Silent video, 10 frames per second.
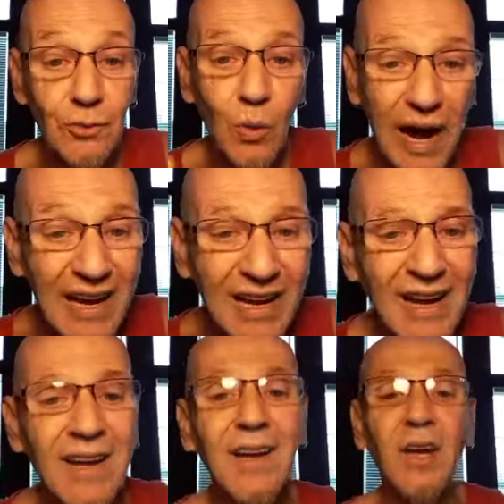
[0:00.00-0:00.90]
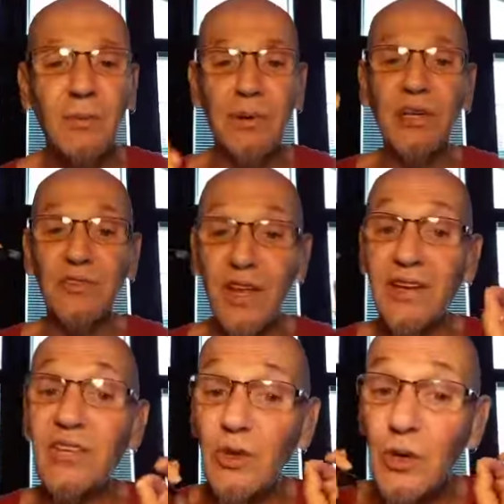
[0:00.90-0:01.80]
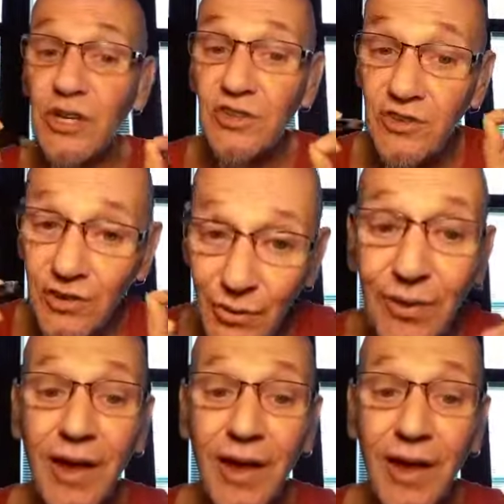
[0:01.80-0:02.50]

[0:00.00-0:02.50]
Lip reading: Why? Because then you can sue